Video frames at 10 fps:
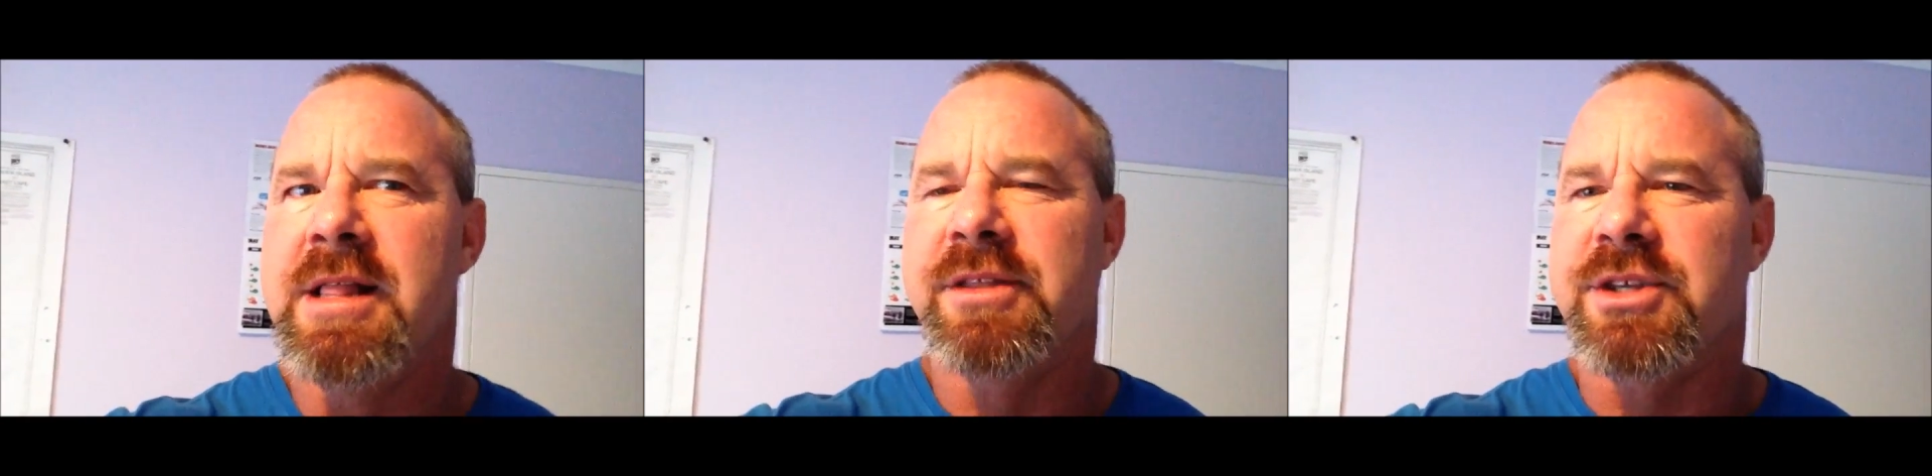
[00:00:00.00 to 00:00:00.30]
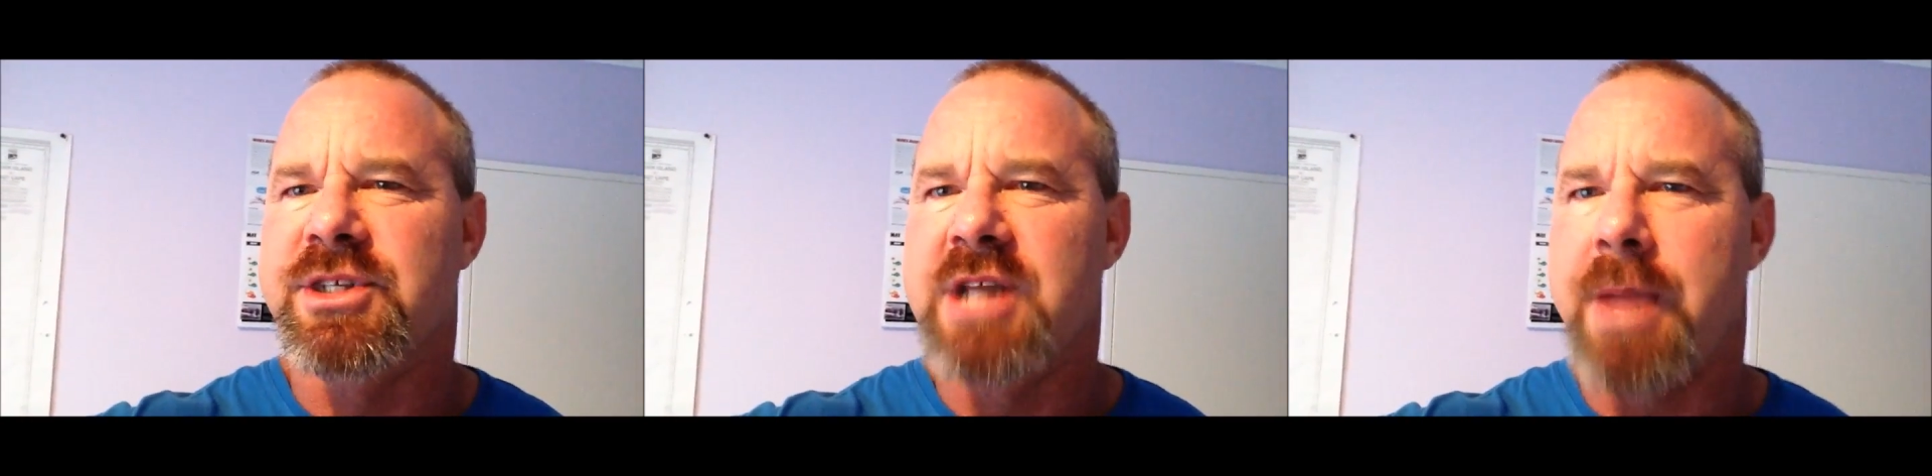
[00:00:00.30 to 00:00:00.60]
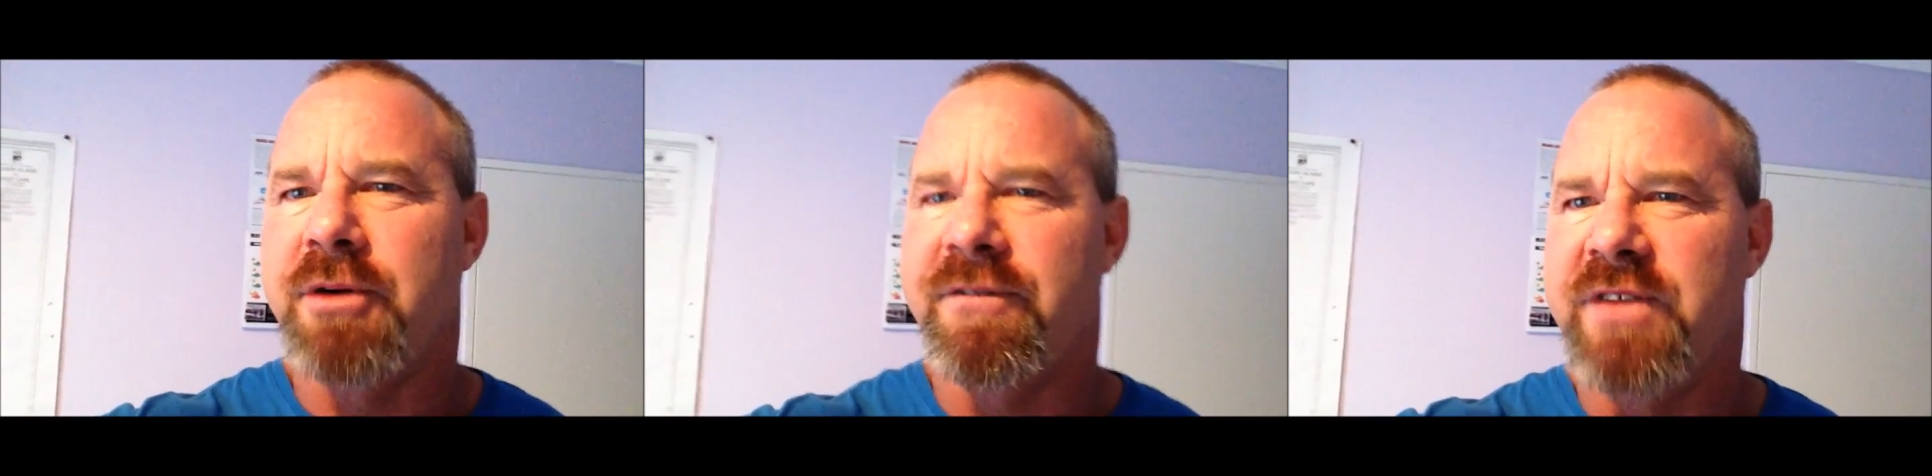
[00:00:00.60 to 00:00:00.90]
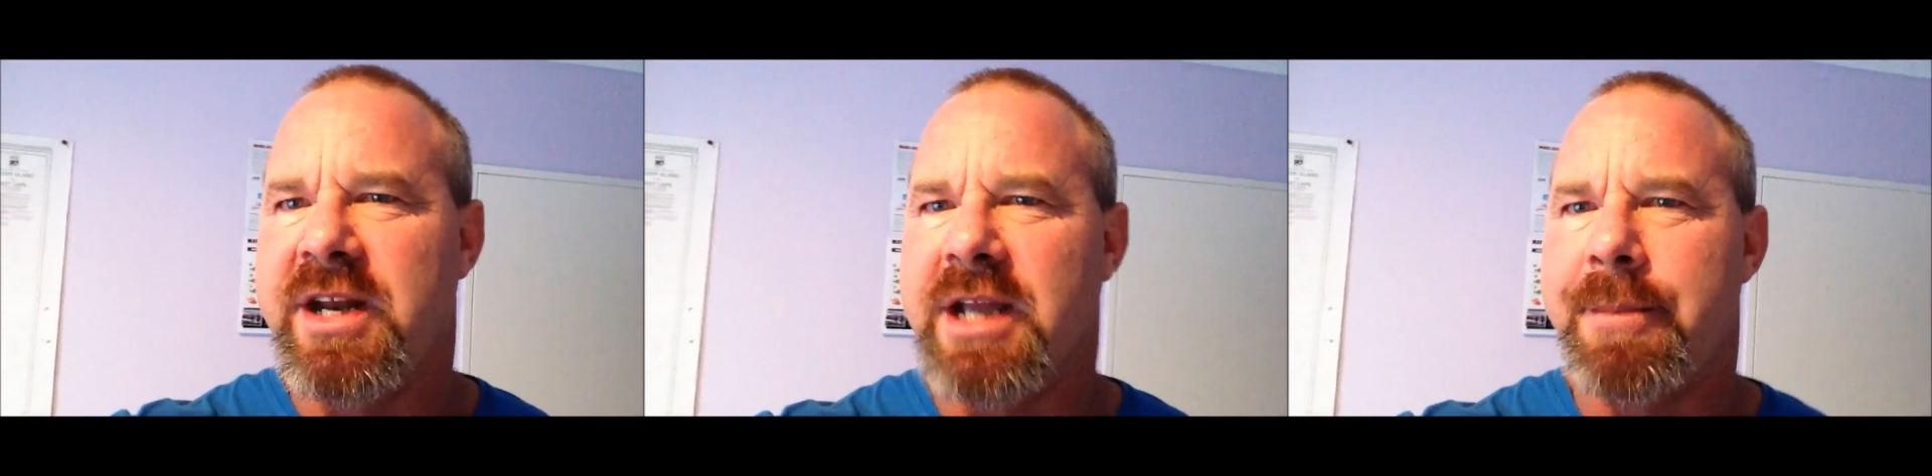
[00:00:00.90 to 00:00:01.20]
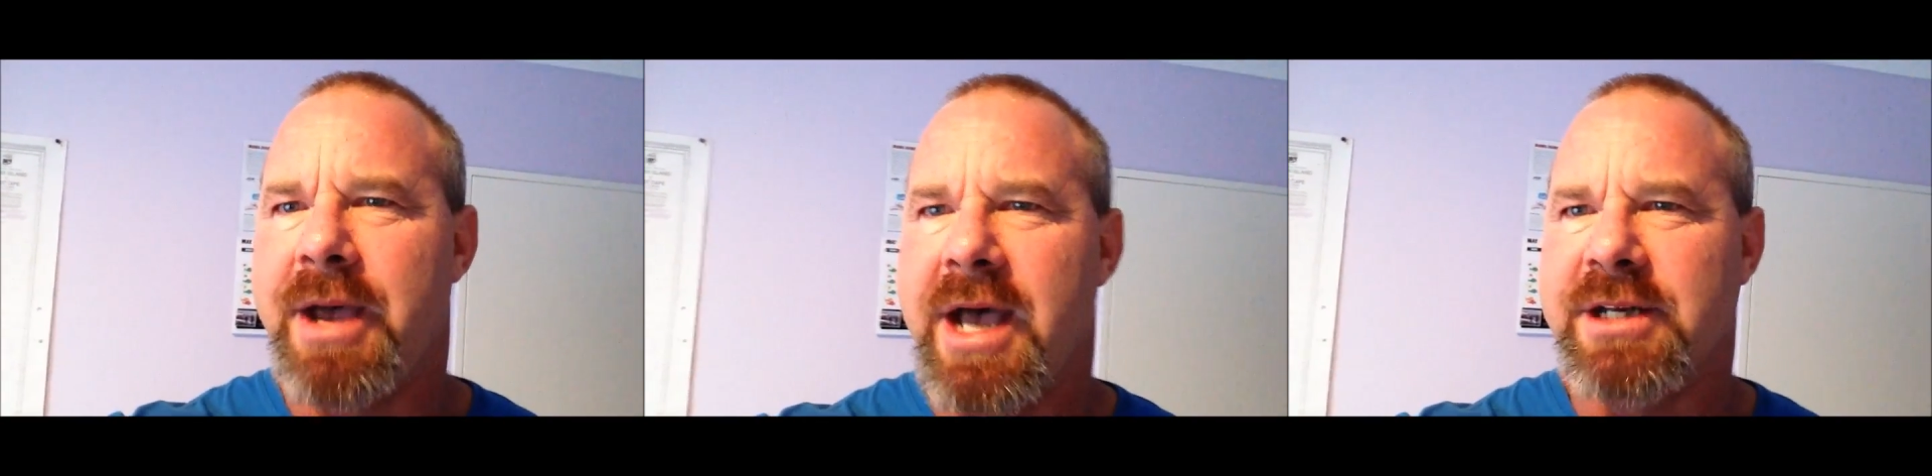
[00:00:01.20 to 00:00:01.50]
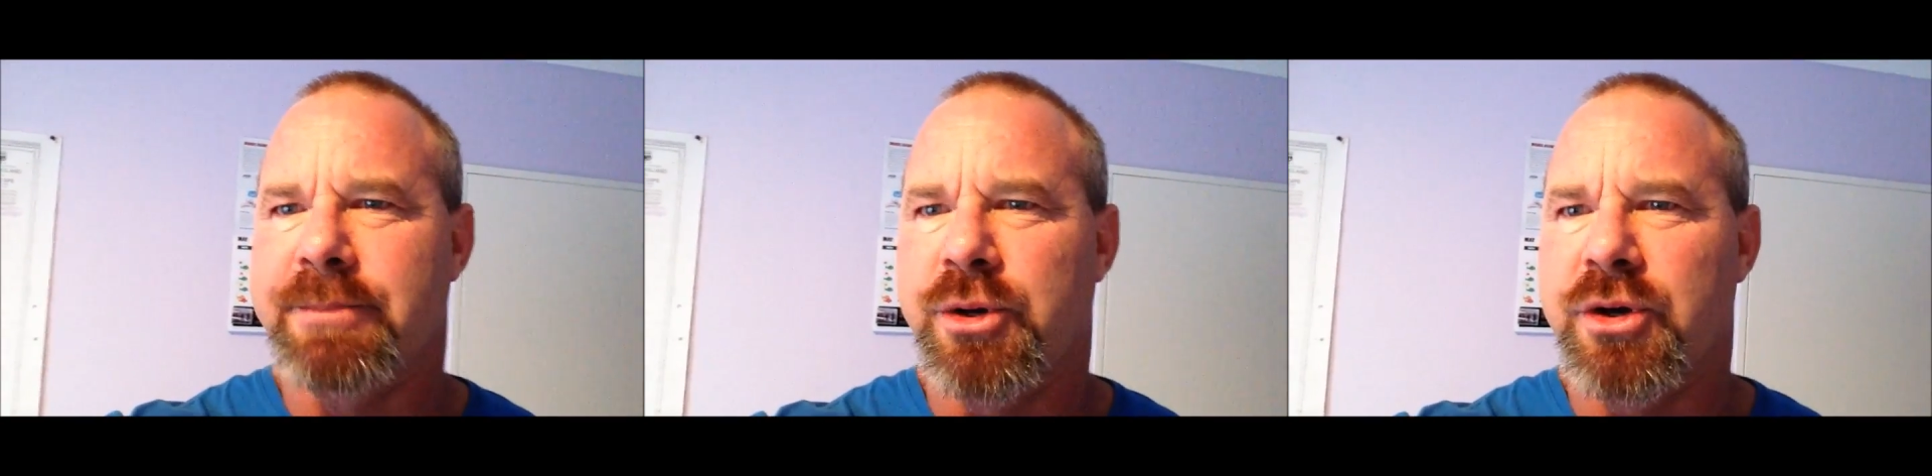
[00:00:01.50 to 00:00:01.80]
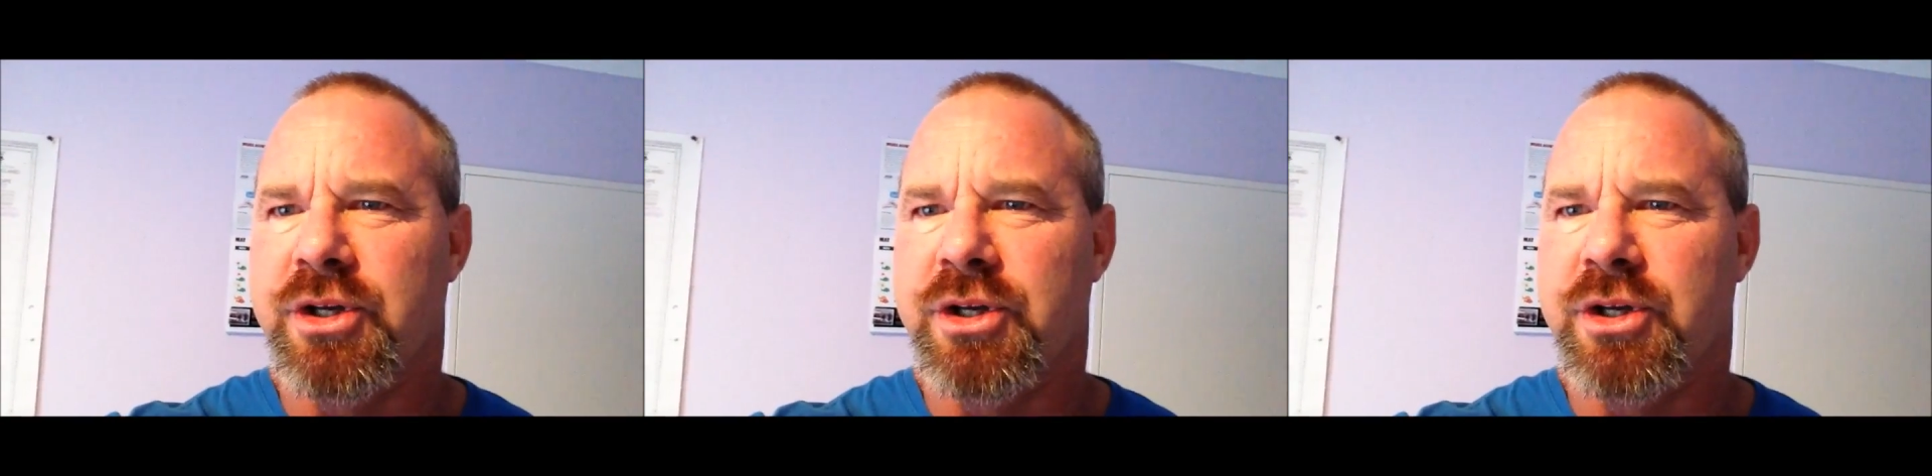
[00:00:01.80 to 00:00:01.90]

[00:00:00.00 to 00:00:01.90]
The snapper are feeding up hard to put on